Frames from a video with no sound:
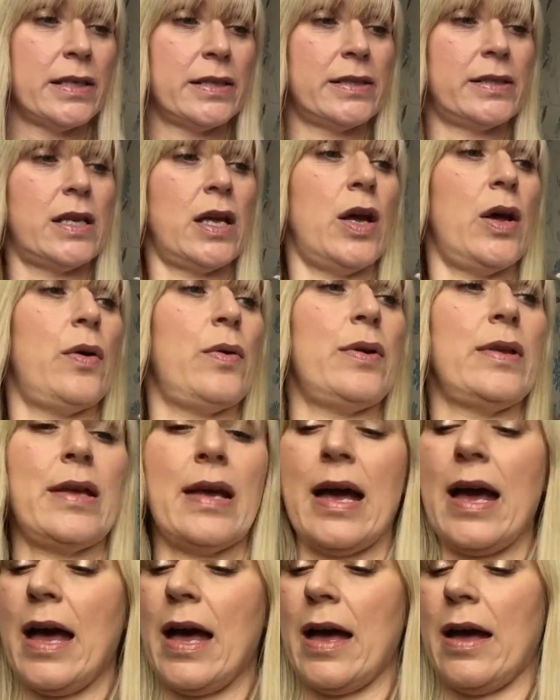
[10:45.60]
So
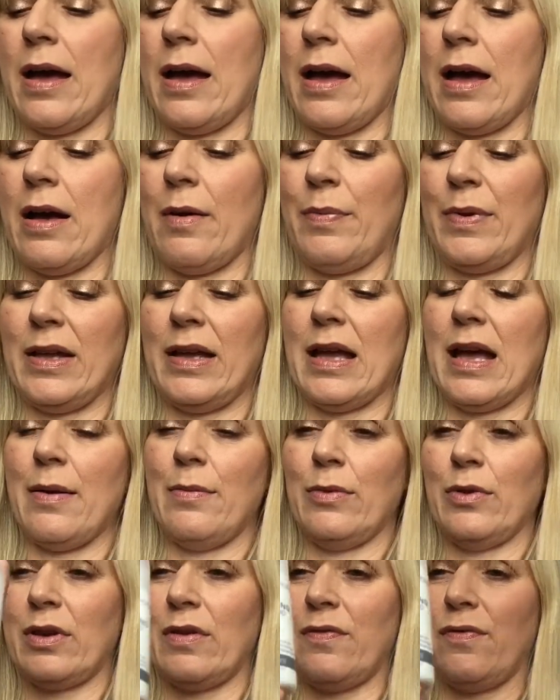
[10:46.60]
yeah, I'll be
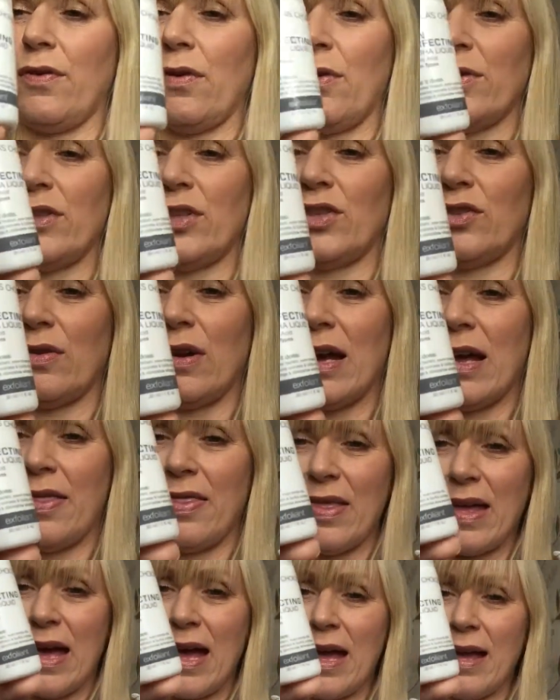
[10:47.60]
looking forward to
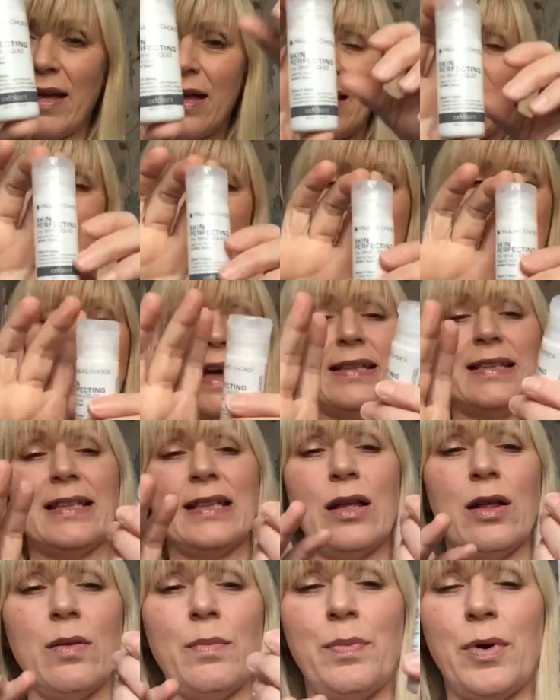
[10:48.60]
trying that. Handy
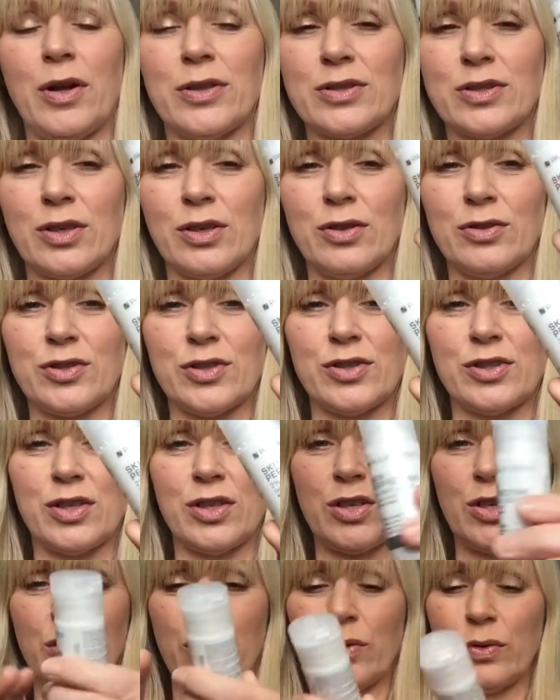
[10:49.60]
little bottle just
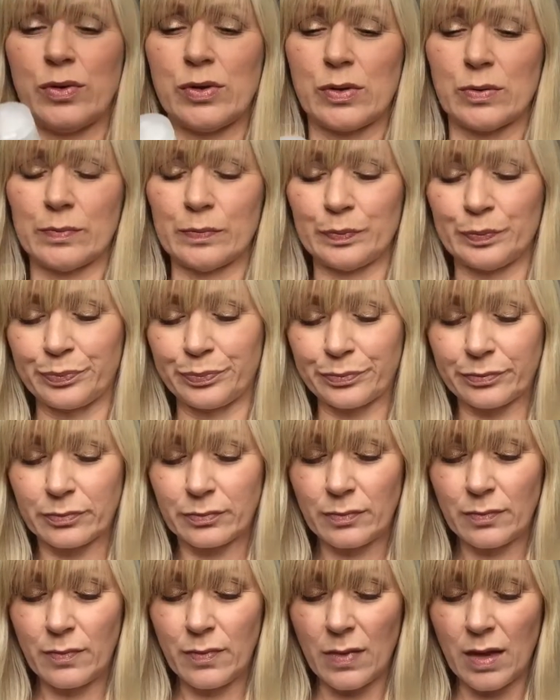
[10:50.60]
to use,
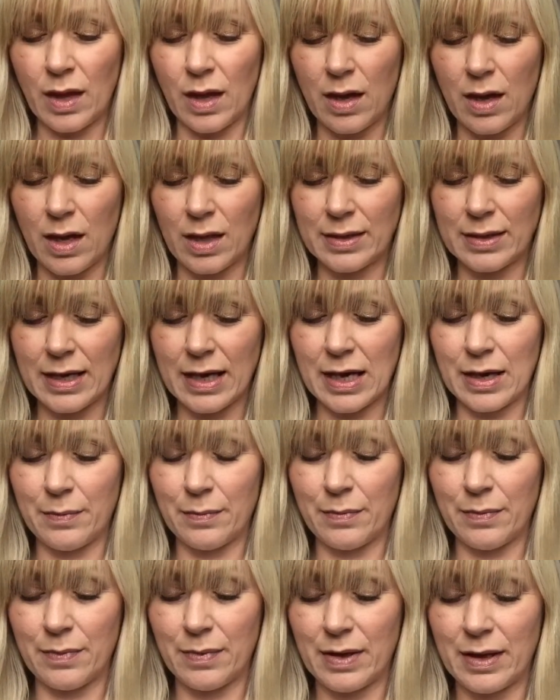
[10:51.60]

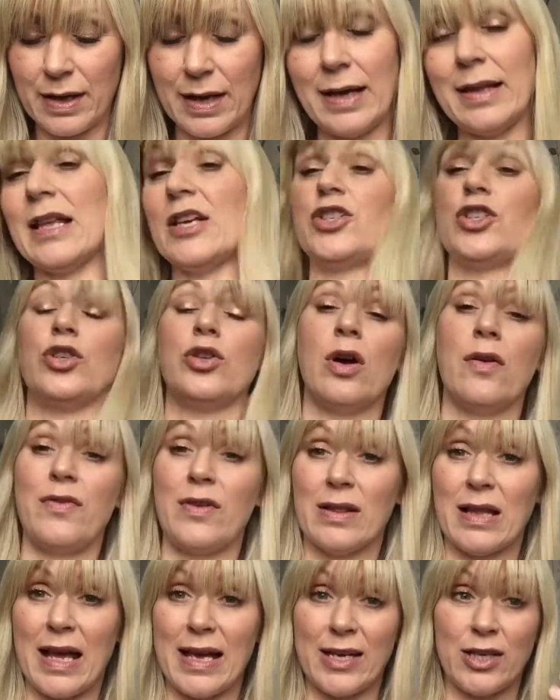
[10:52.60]
and it lets you know if
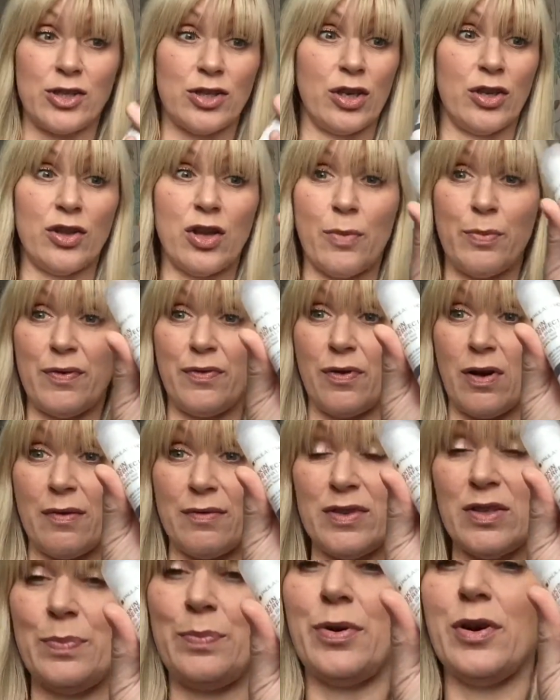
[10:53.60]
you like it or not before
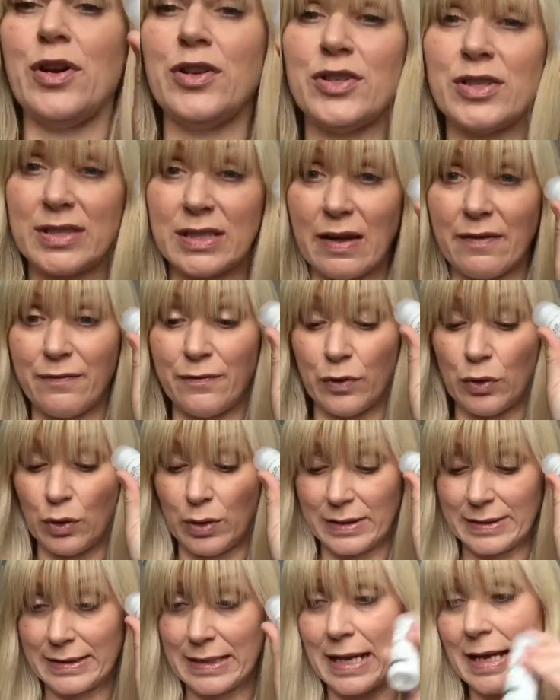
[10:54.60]
having to purchase a
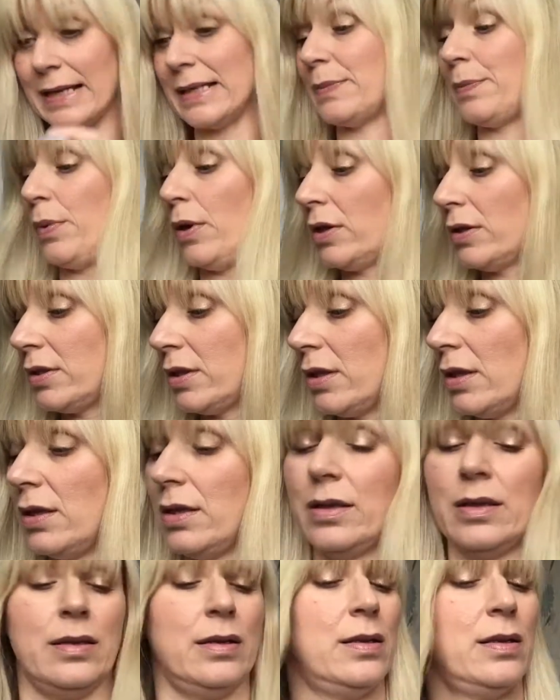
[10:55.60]
full size bottle.